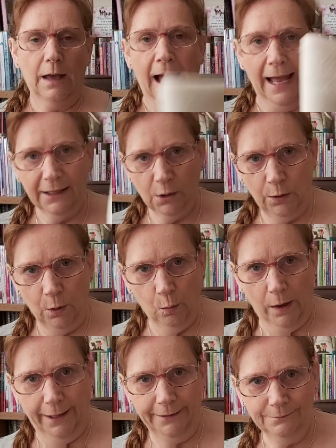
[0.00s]
hand quilt
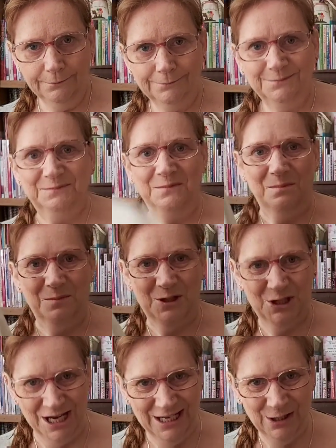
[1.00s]
one,
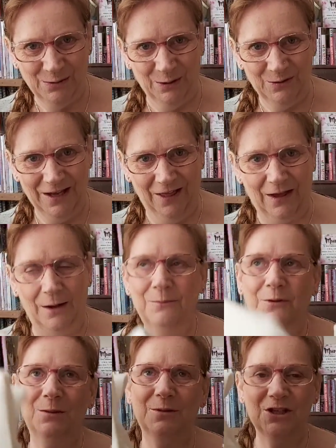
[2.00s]
machine quilt the other.
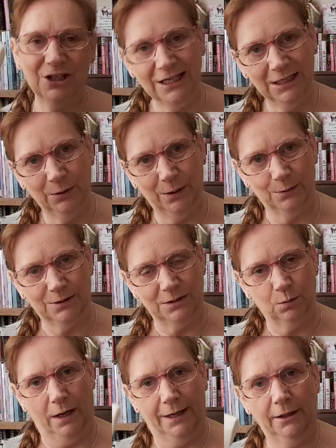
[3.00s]
But the machine quilted
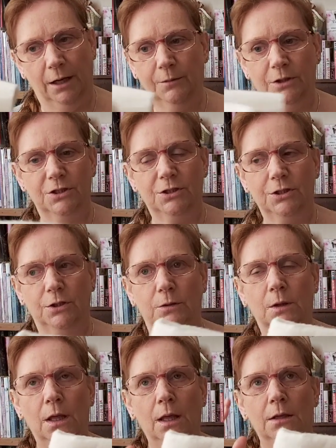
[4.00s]
one, I'm going to
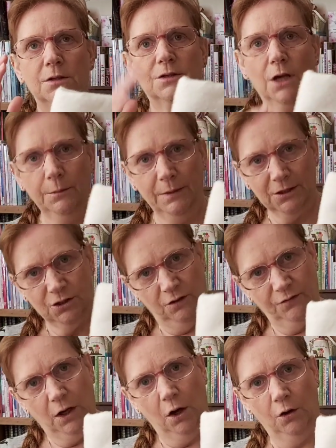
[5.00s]
do so much of
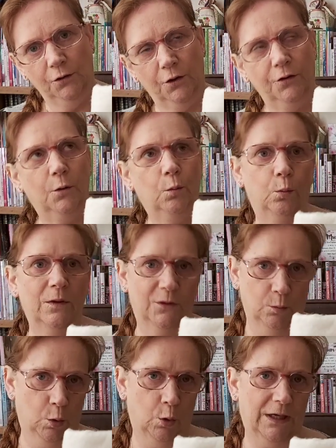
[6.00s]
it on the with the
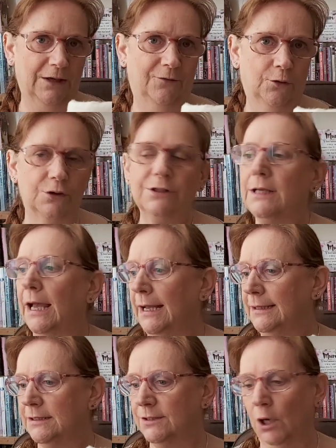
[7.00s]
walking foot
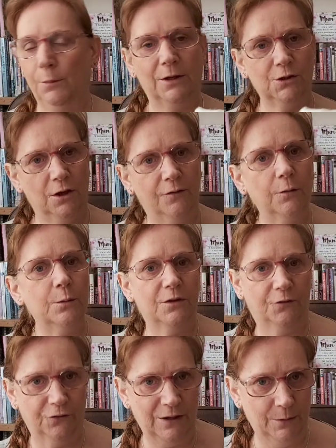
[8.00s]
and so much of it with the
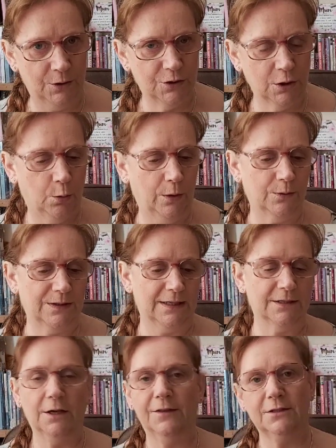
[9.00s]
free motion quilting.
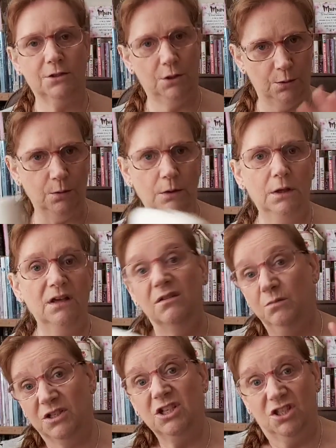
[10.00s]
So there's two,
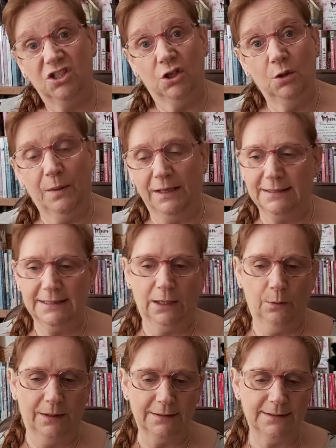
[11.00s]
which is the two
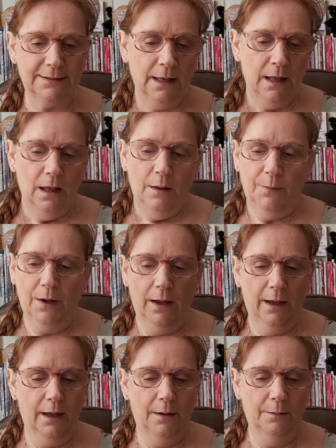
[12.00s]
basic ones. But
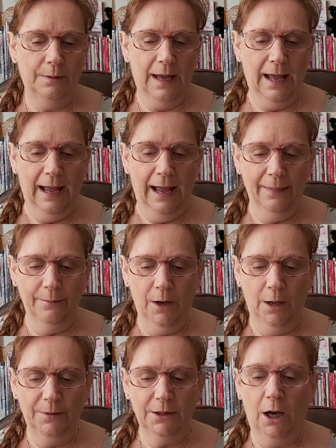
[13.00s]
um, at the
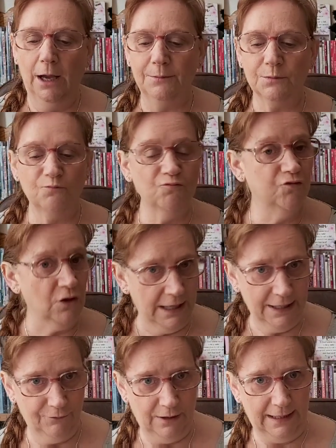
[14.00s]
moment, I'm
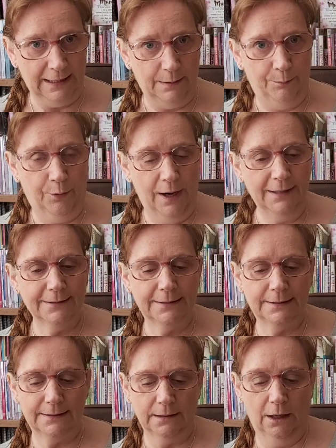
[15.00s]
really, really
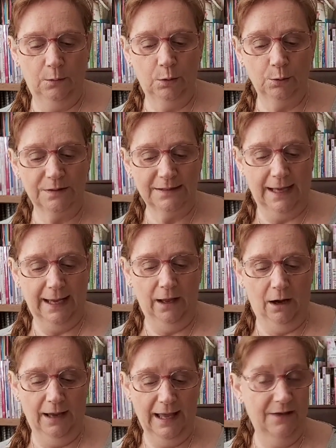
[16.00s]
impressed. I will say
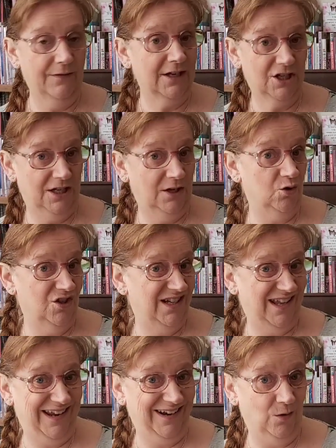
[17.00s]
I have actually ordered
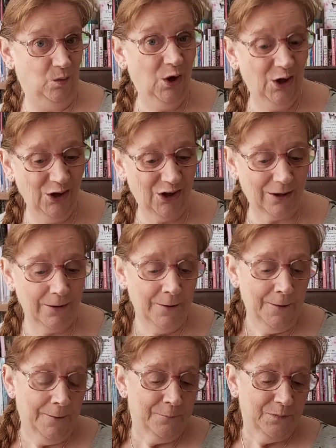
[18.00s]
it in at work.
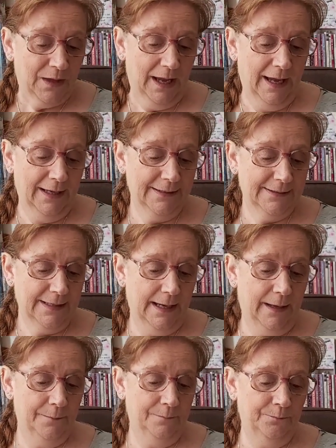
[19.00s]
And
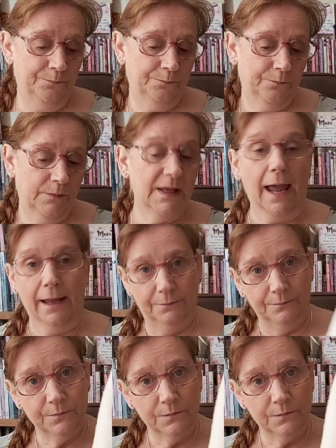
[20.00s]
um, yeah,